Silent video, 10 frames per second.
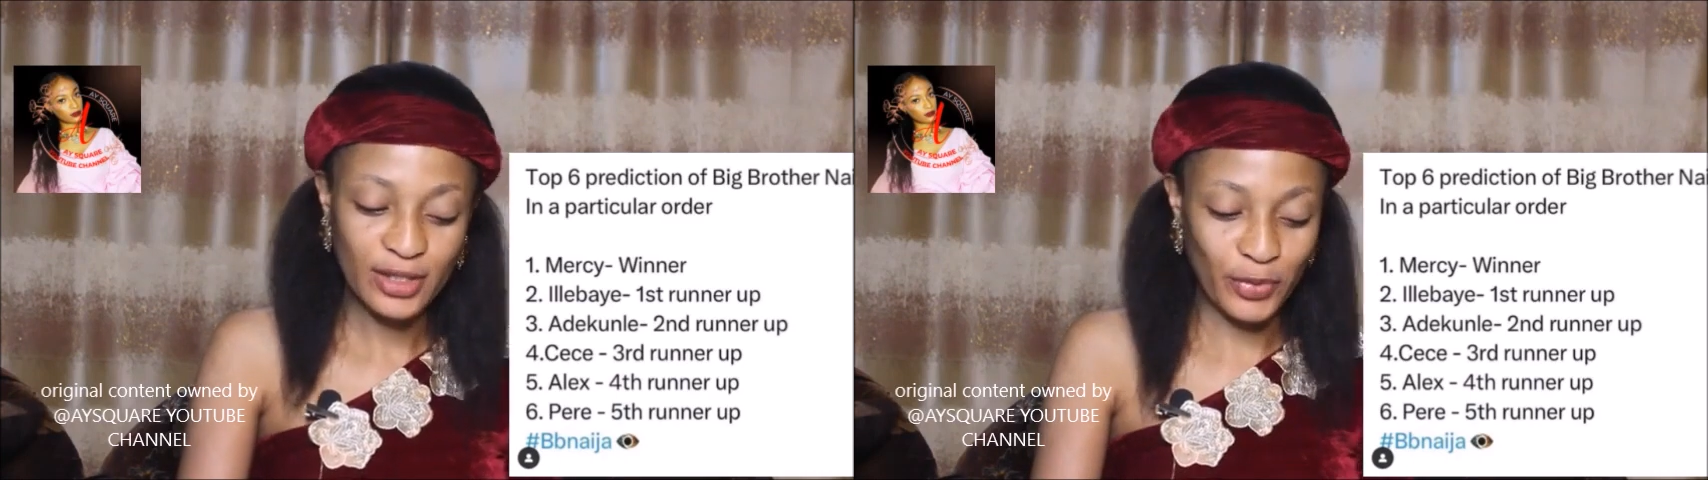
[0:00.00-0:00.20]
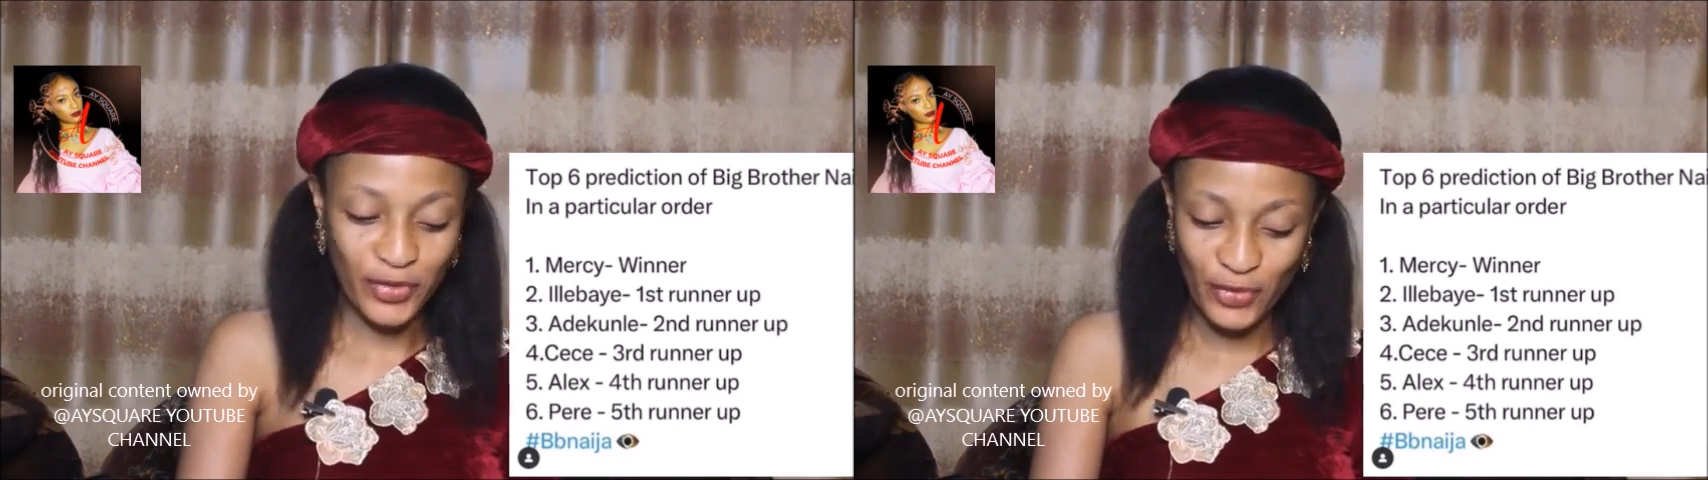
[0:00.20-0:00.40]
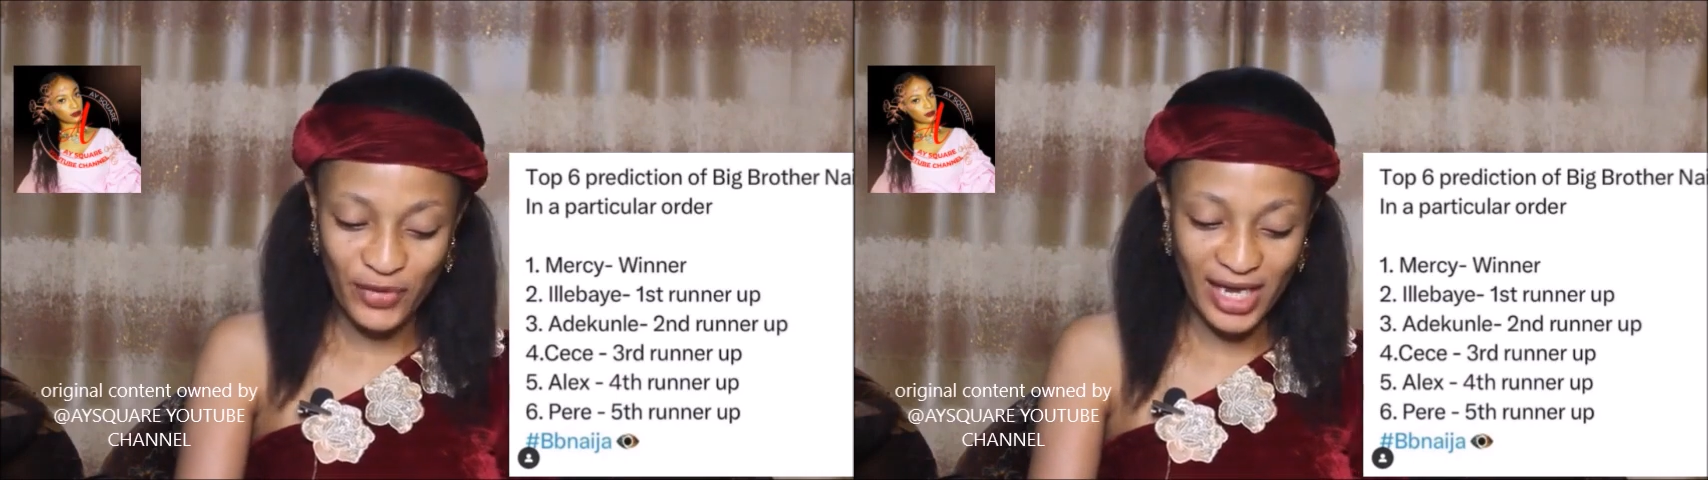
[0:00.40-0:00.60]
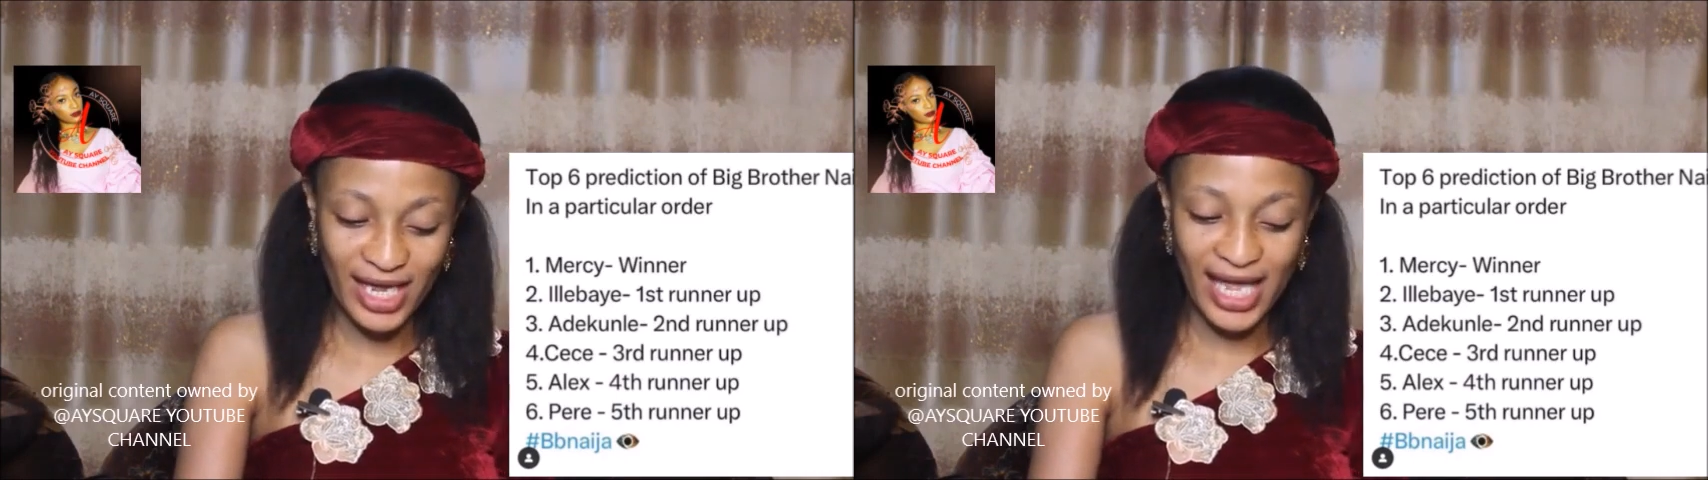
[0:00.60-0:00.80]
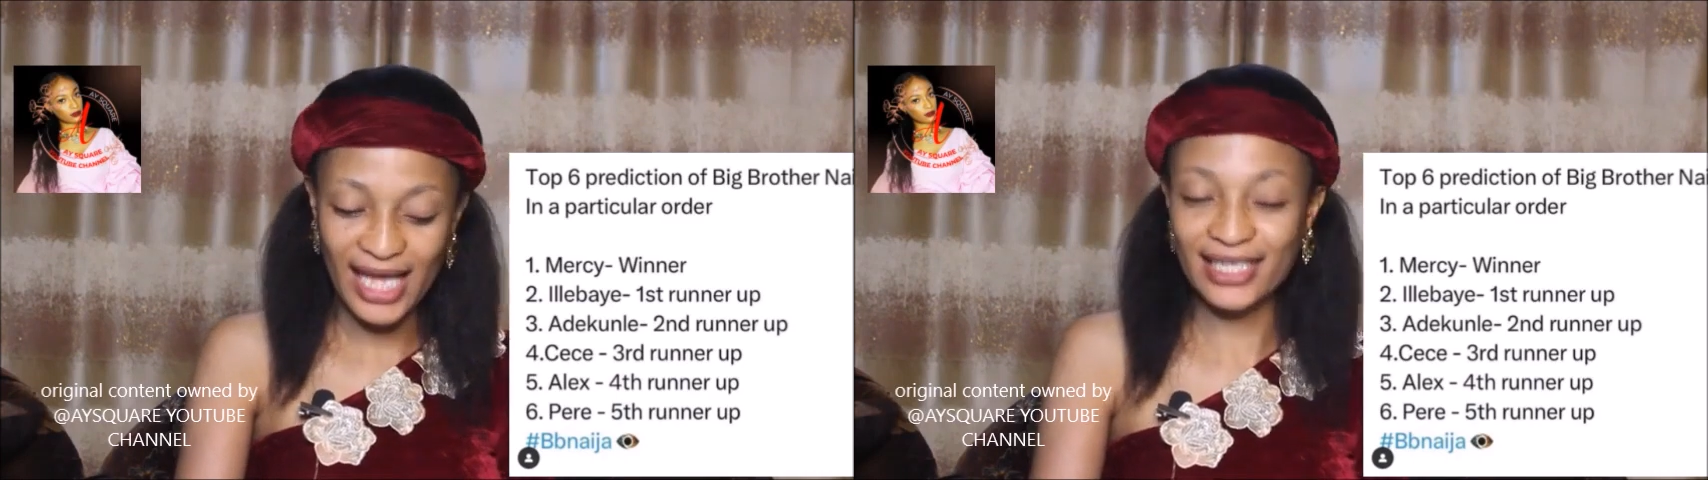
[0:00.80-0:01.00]
Number
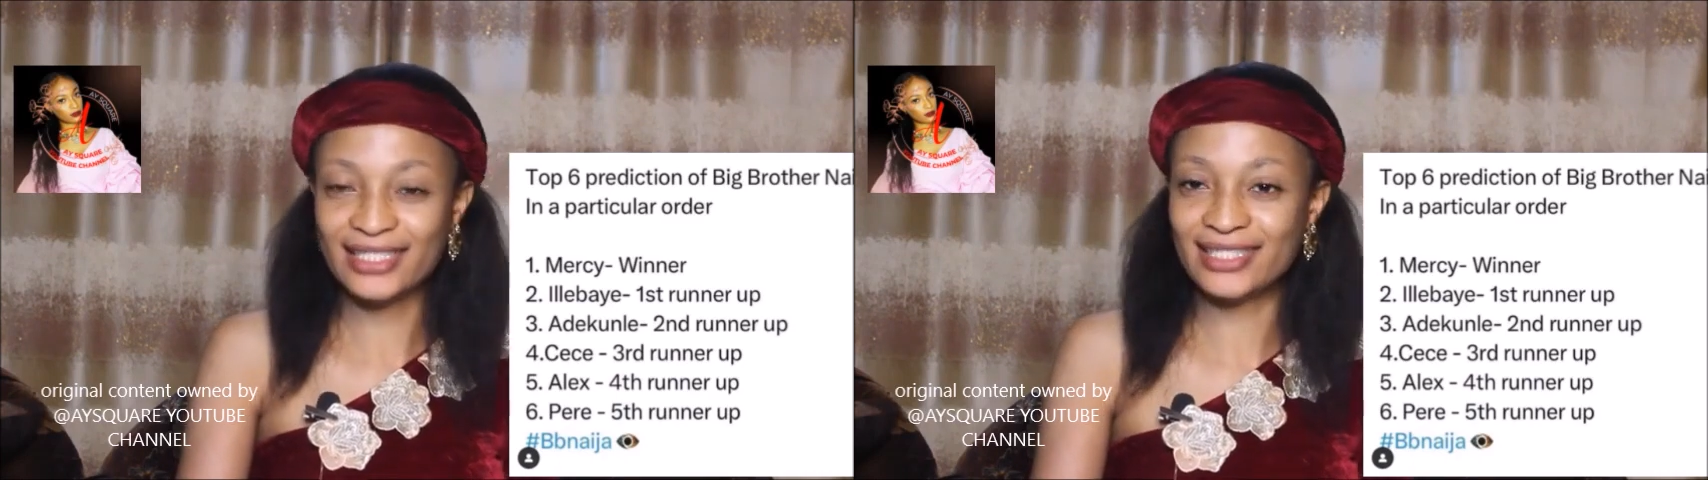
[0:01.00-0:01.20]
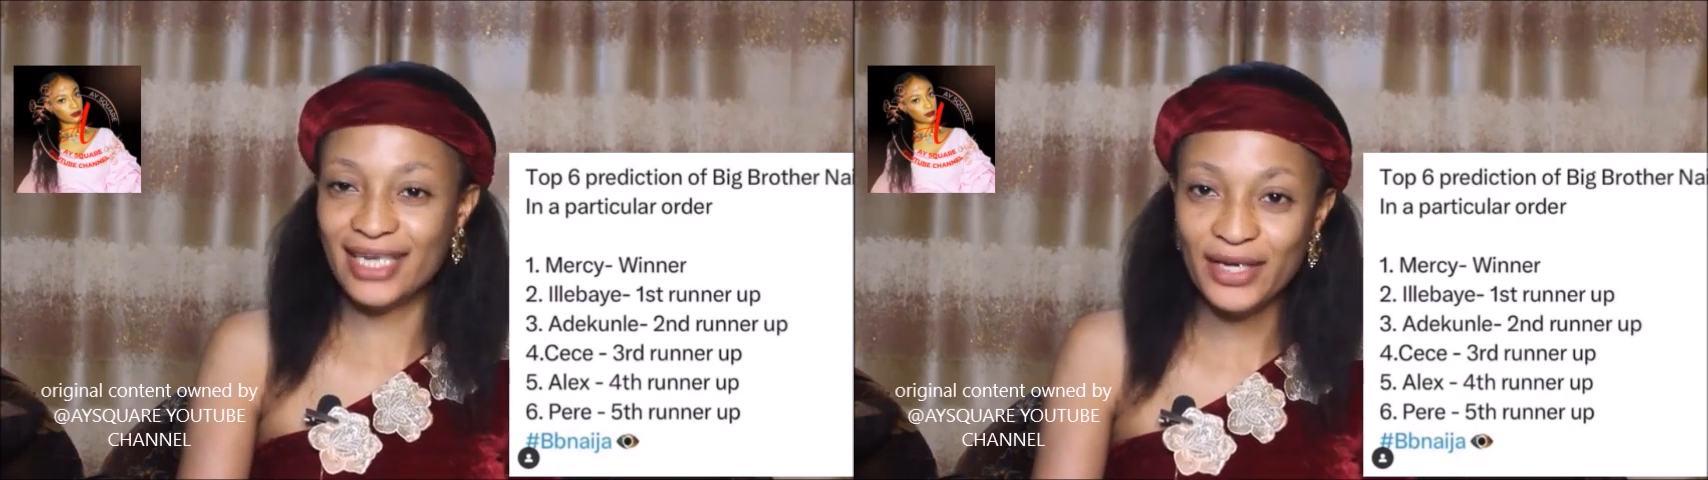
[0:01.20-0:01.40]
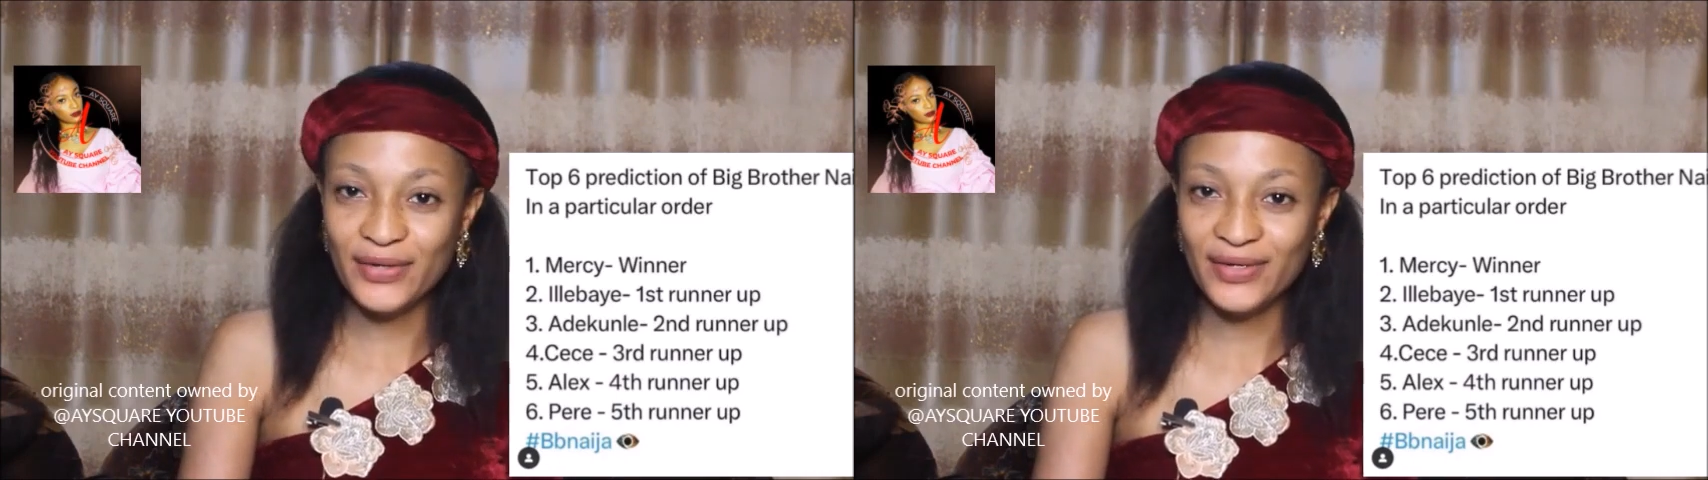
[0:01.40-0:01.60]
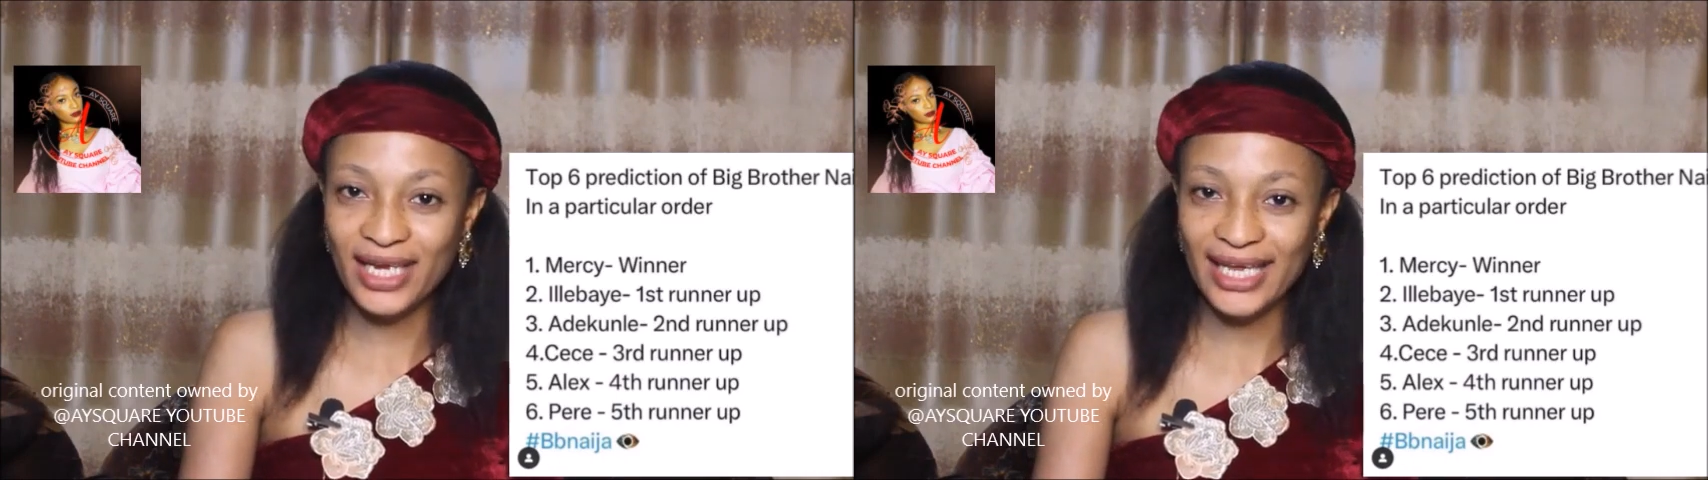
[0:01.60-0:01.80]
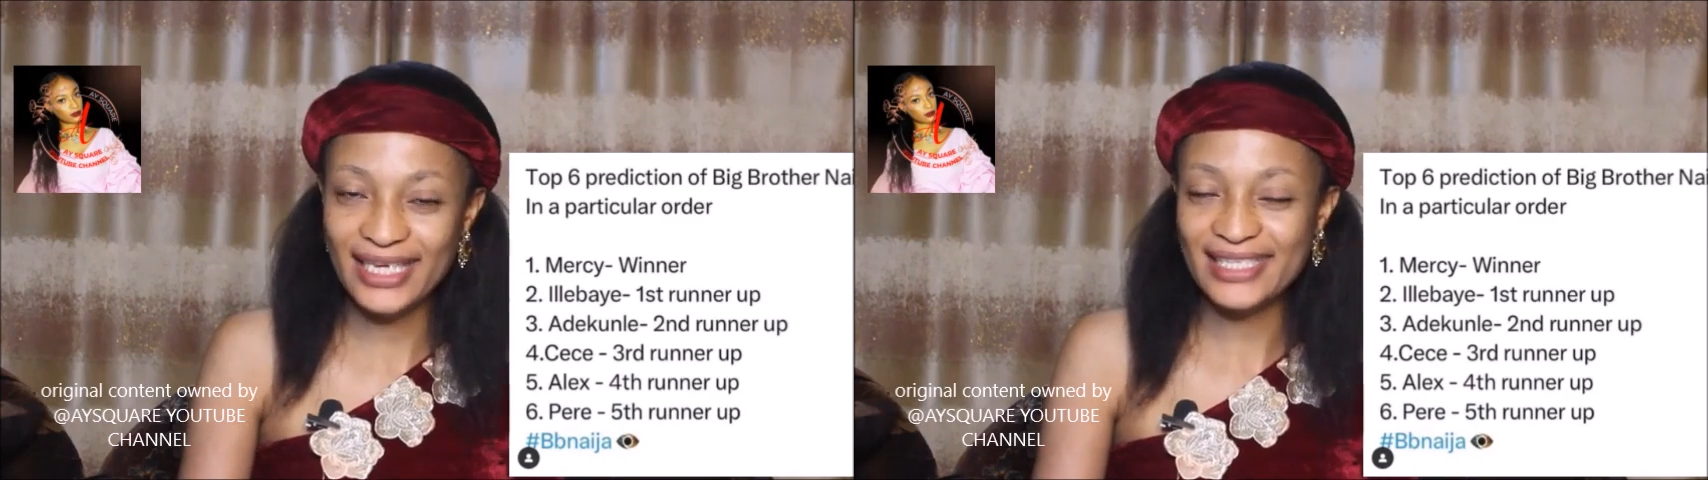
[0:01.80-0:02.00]
three,
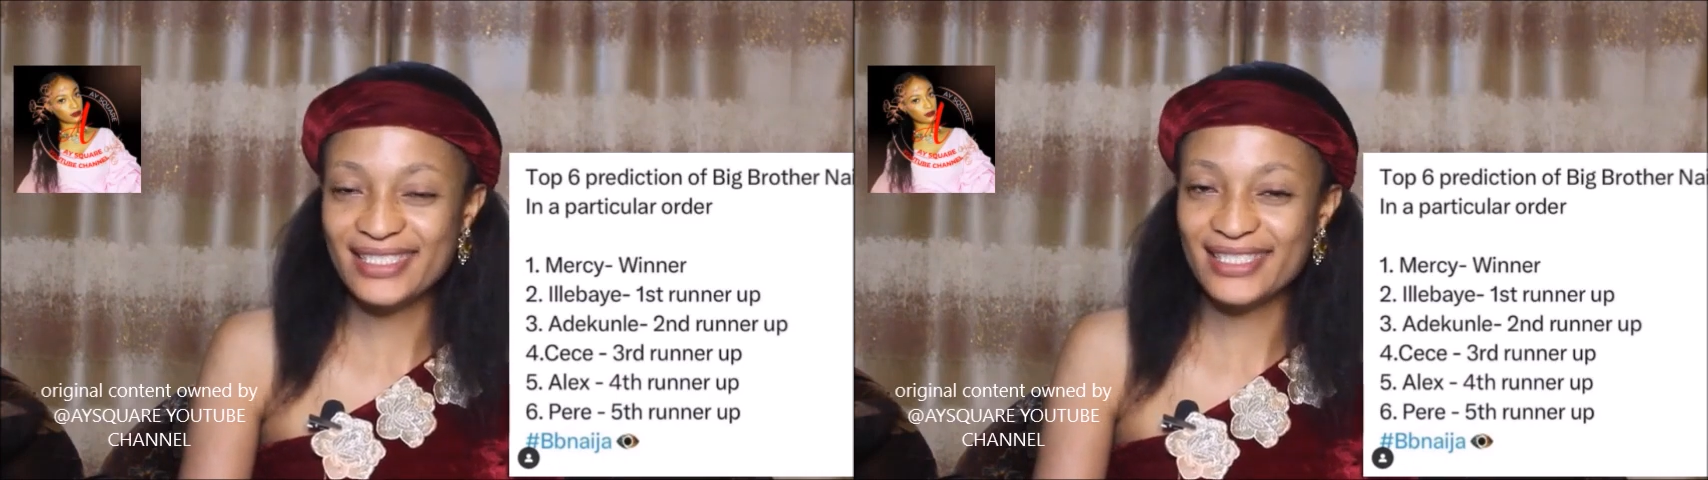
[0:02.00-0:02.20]
Adekunle,